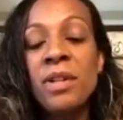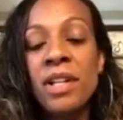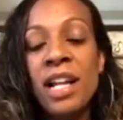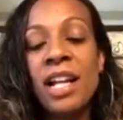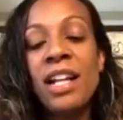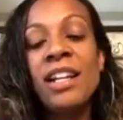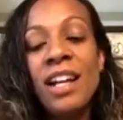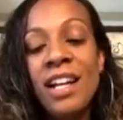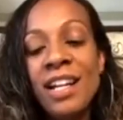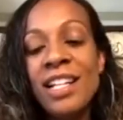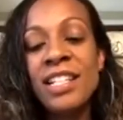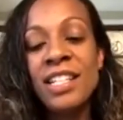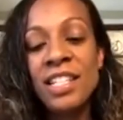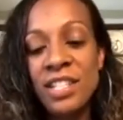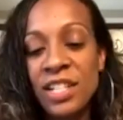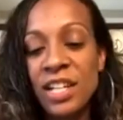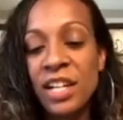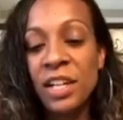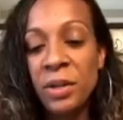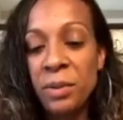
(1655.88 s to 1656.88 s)
not
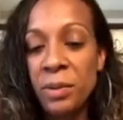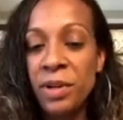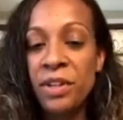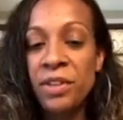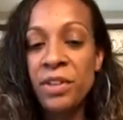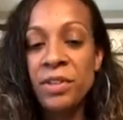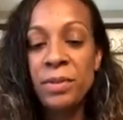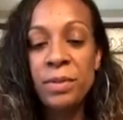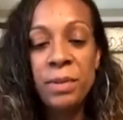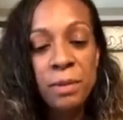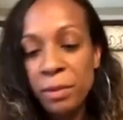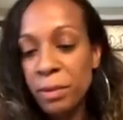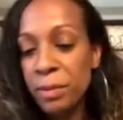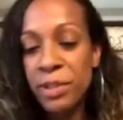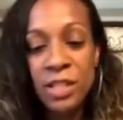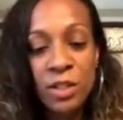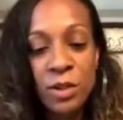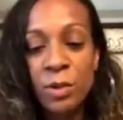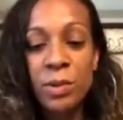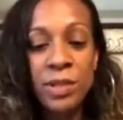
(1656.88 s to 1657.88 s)
necessarily one of those people, but
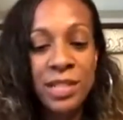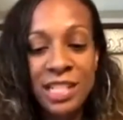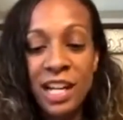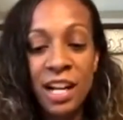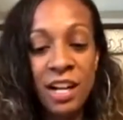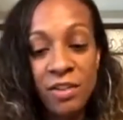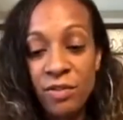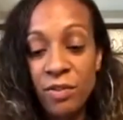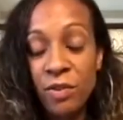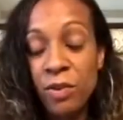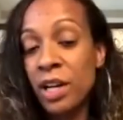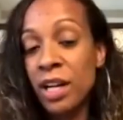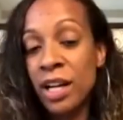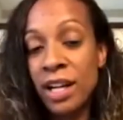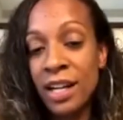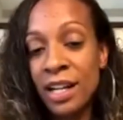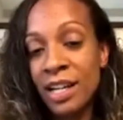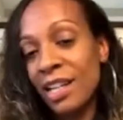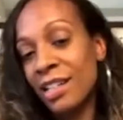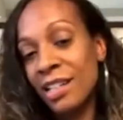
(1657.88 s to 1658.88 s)
school was not for
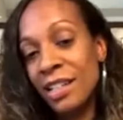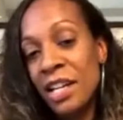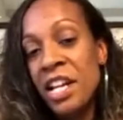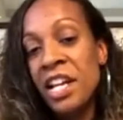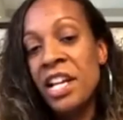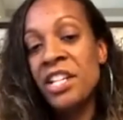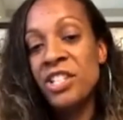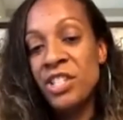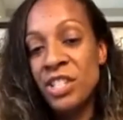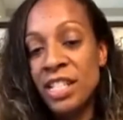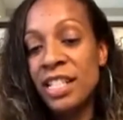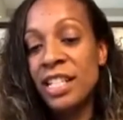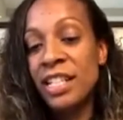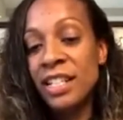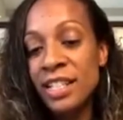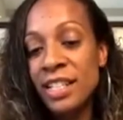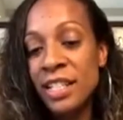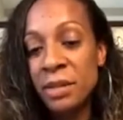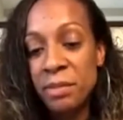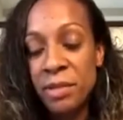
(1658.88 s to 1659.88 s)
her. She did
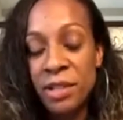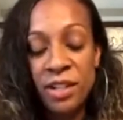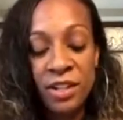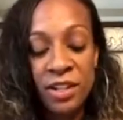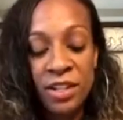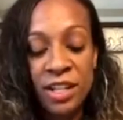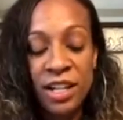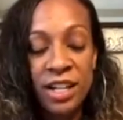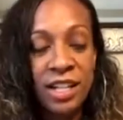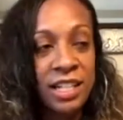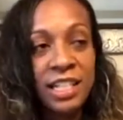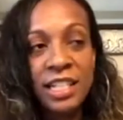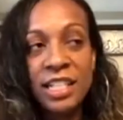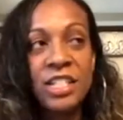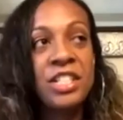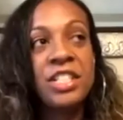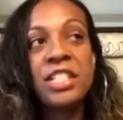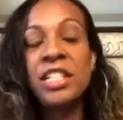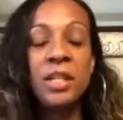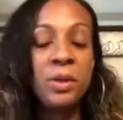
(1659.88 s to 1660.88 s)
attempt to go to college,
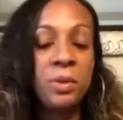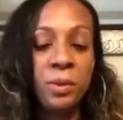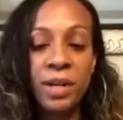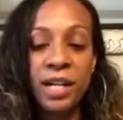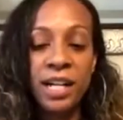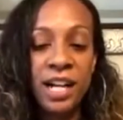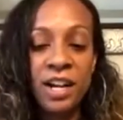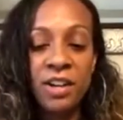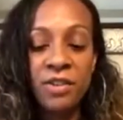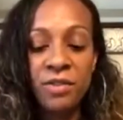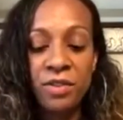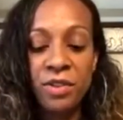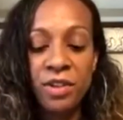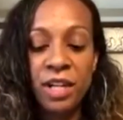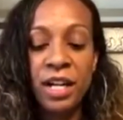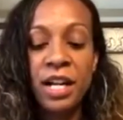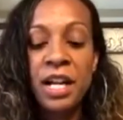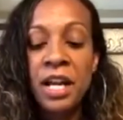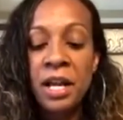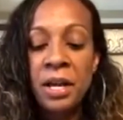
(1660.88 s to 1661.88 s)
didn't work out for
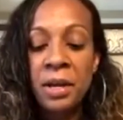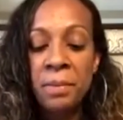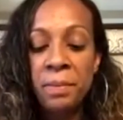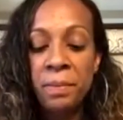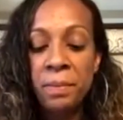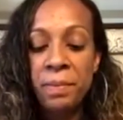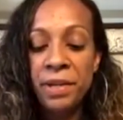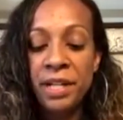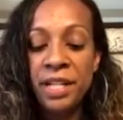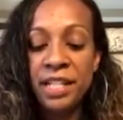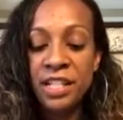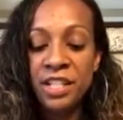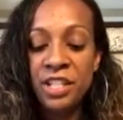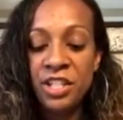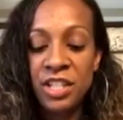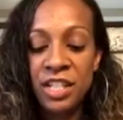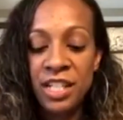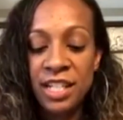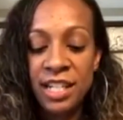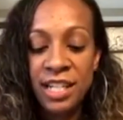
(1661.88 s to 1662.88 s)
her but
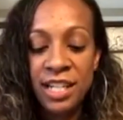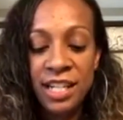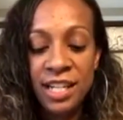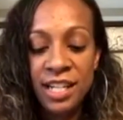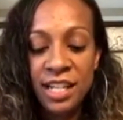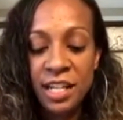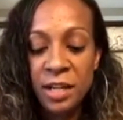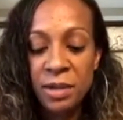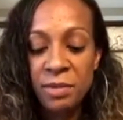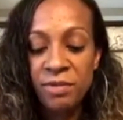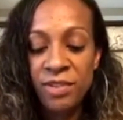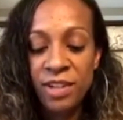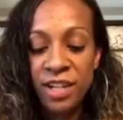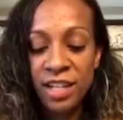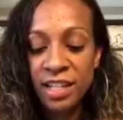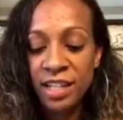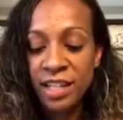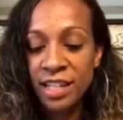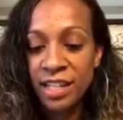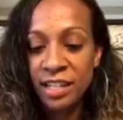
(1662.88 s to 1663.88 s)
she ended up
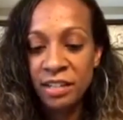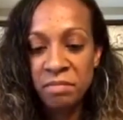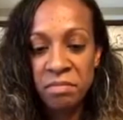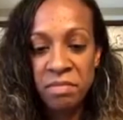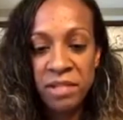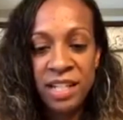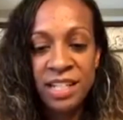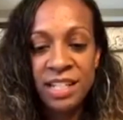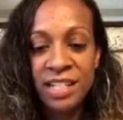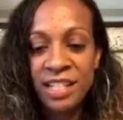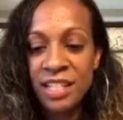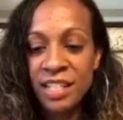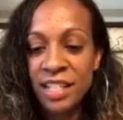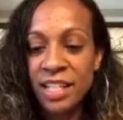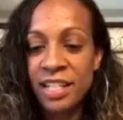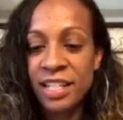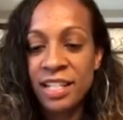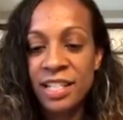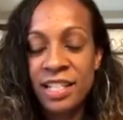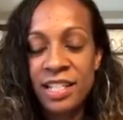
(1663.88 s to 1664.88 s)
falling
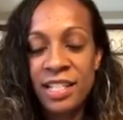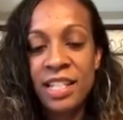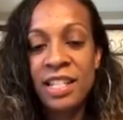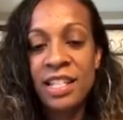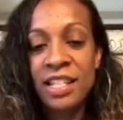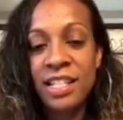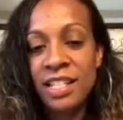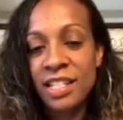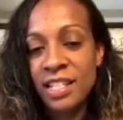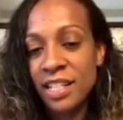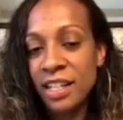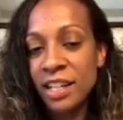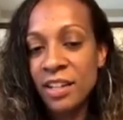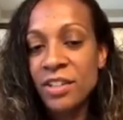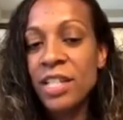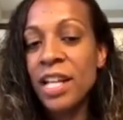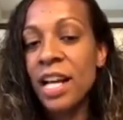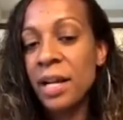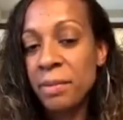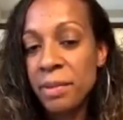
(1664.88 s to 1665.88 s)
into the
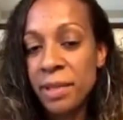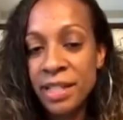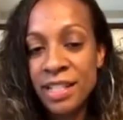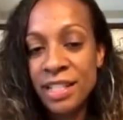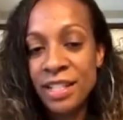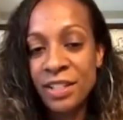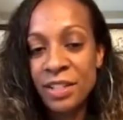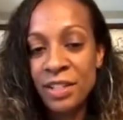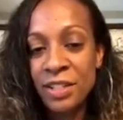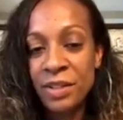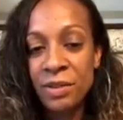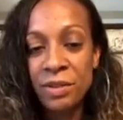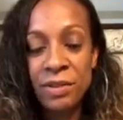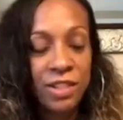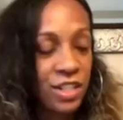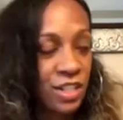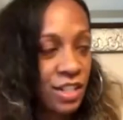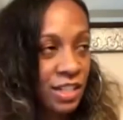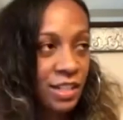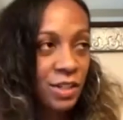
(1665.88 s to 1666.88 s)
Stenotype Institute.
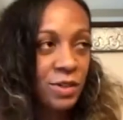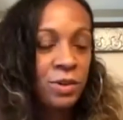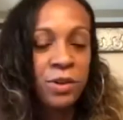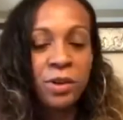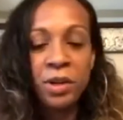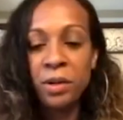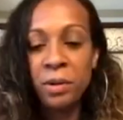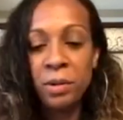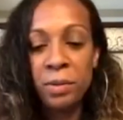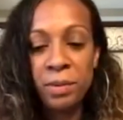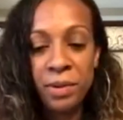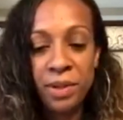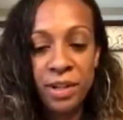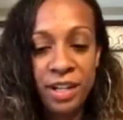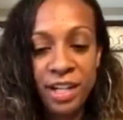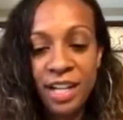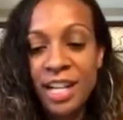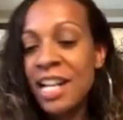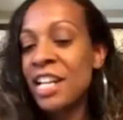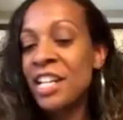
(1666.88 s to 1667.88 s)
She was a court
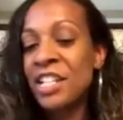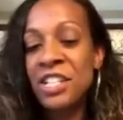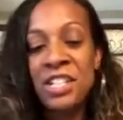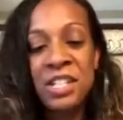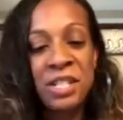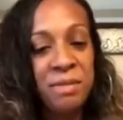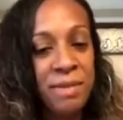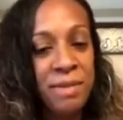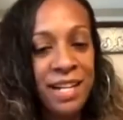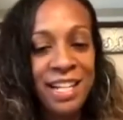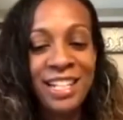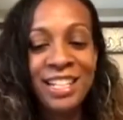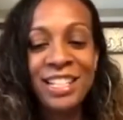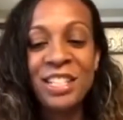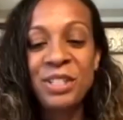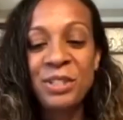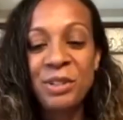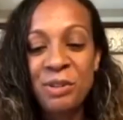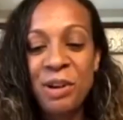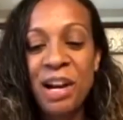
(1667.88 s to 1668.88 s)
reporter. She makes
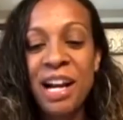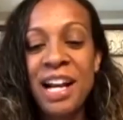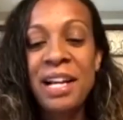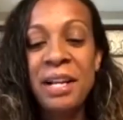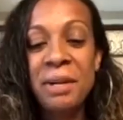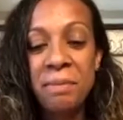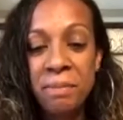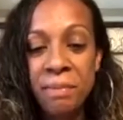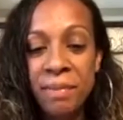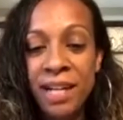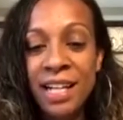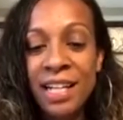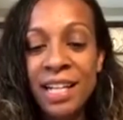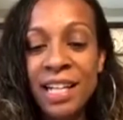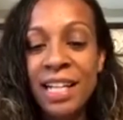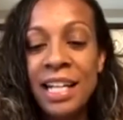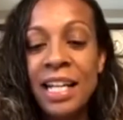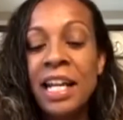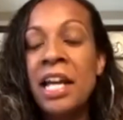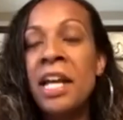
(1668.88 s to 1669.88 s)
great
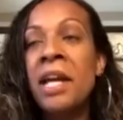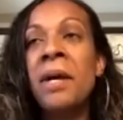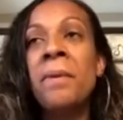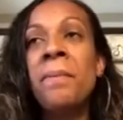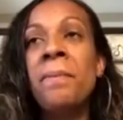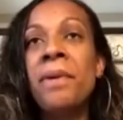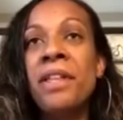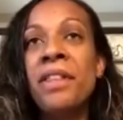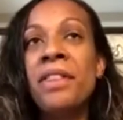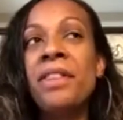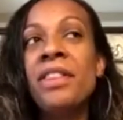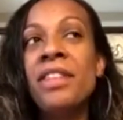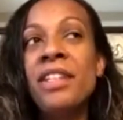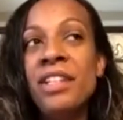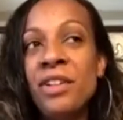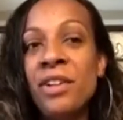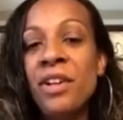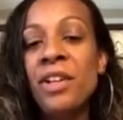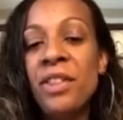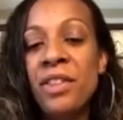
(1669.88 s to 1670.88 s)
money, but
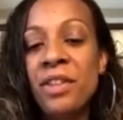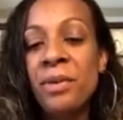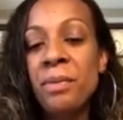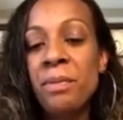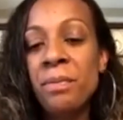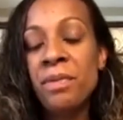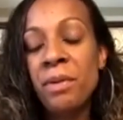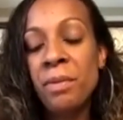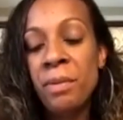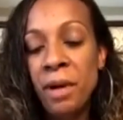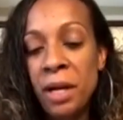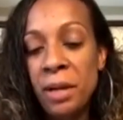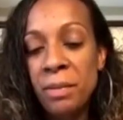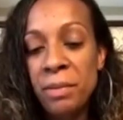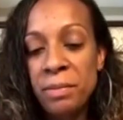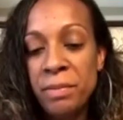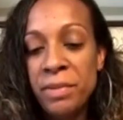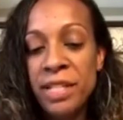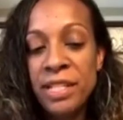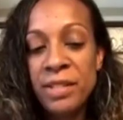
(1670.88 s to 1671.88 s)
you know the the
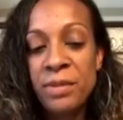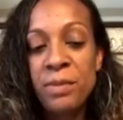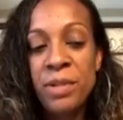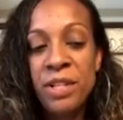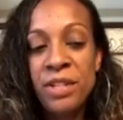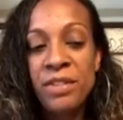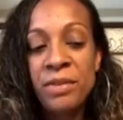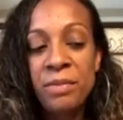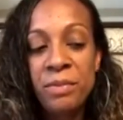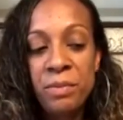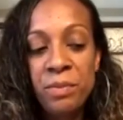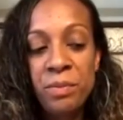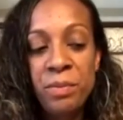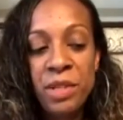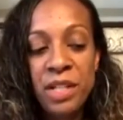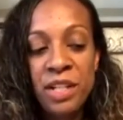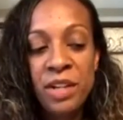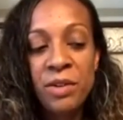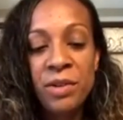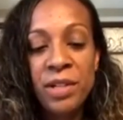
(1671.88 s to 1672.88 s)
problem is we we
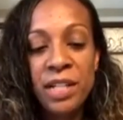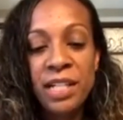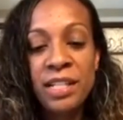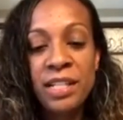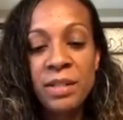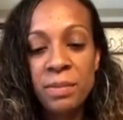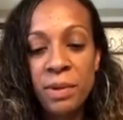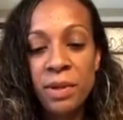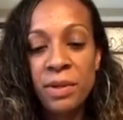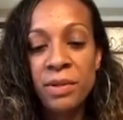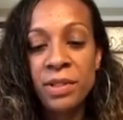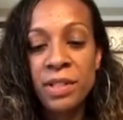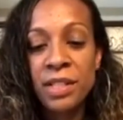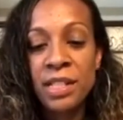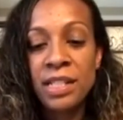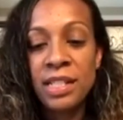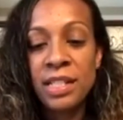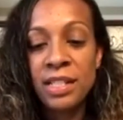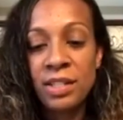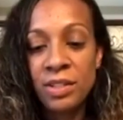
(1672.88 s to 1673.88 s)
don't expose
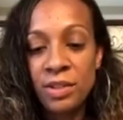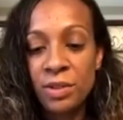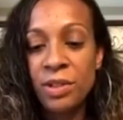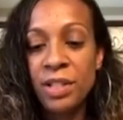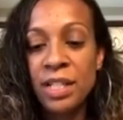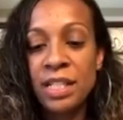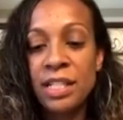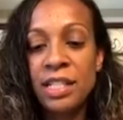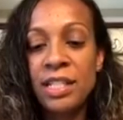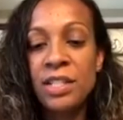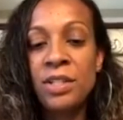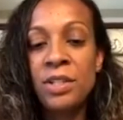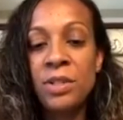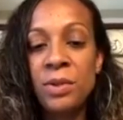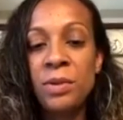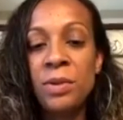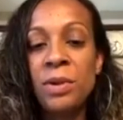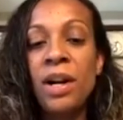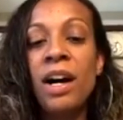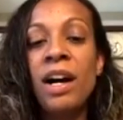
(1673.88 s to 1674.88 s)
students
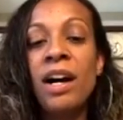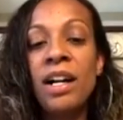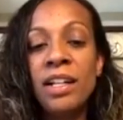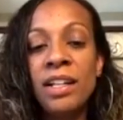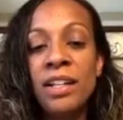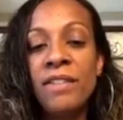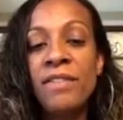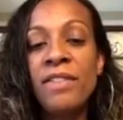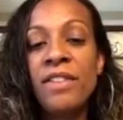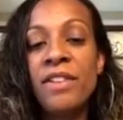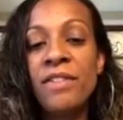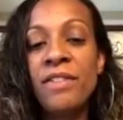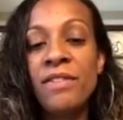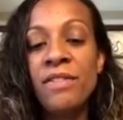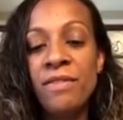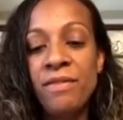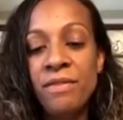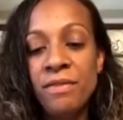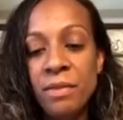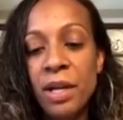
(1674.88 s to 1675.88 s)
to all of the
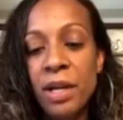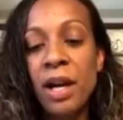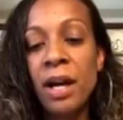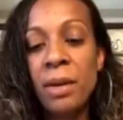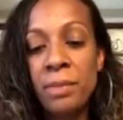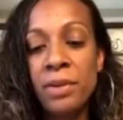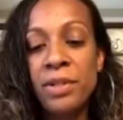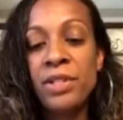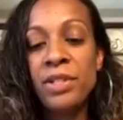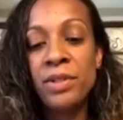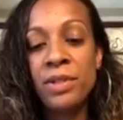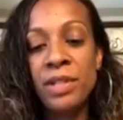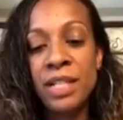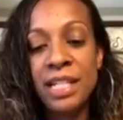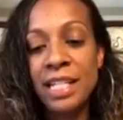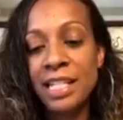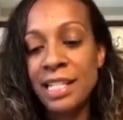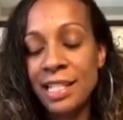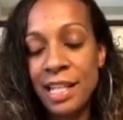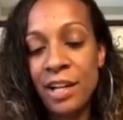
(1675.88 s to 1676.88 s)

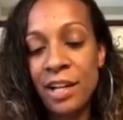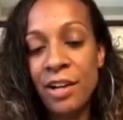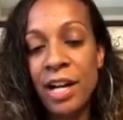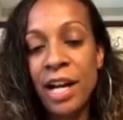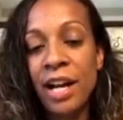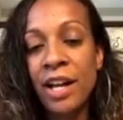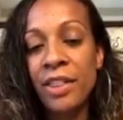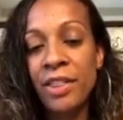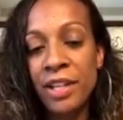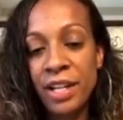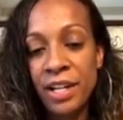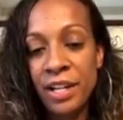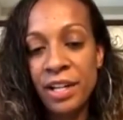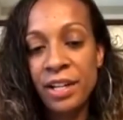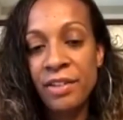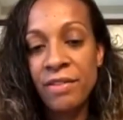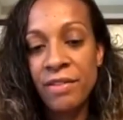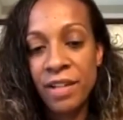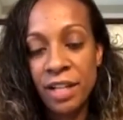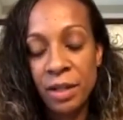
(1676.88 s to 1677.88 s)
opportunities that are out there and
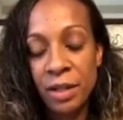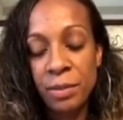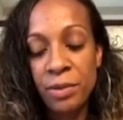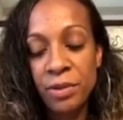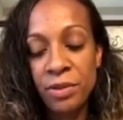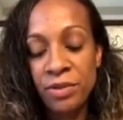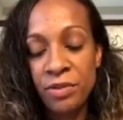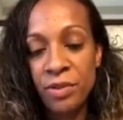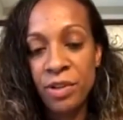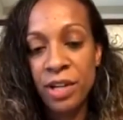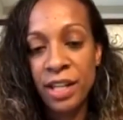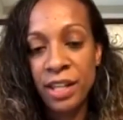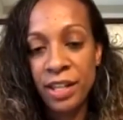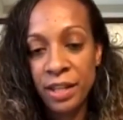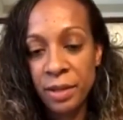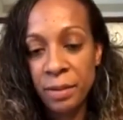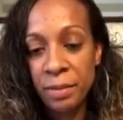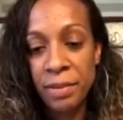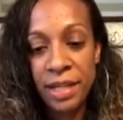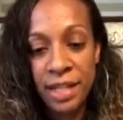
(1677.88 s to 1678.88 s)
available for
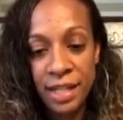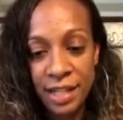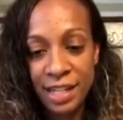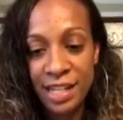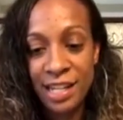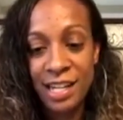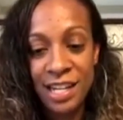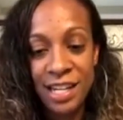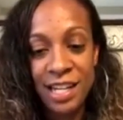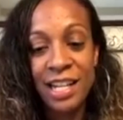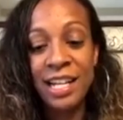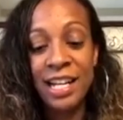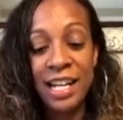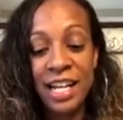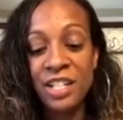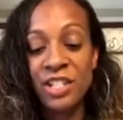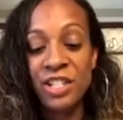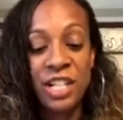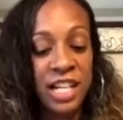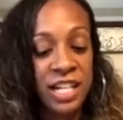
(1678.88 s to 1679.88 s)
them and in
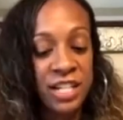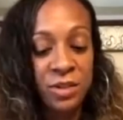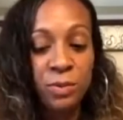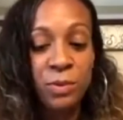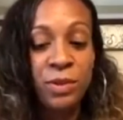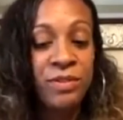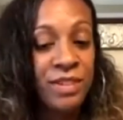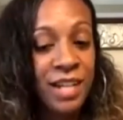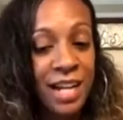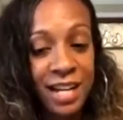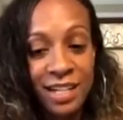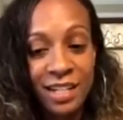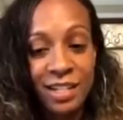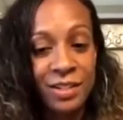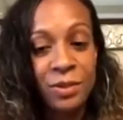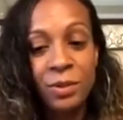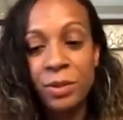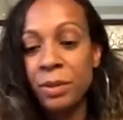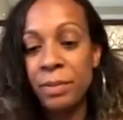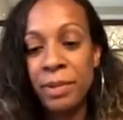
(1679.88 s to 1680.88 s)
education we've got to
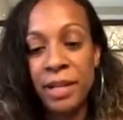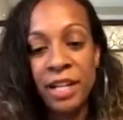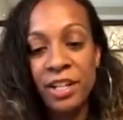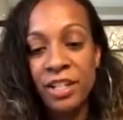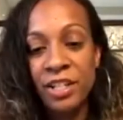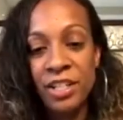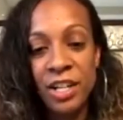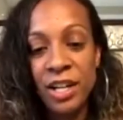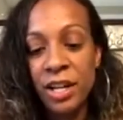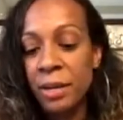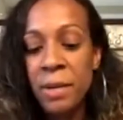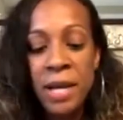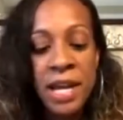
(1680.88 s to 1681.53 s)
do a better job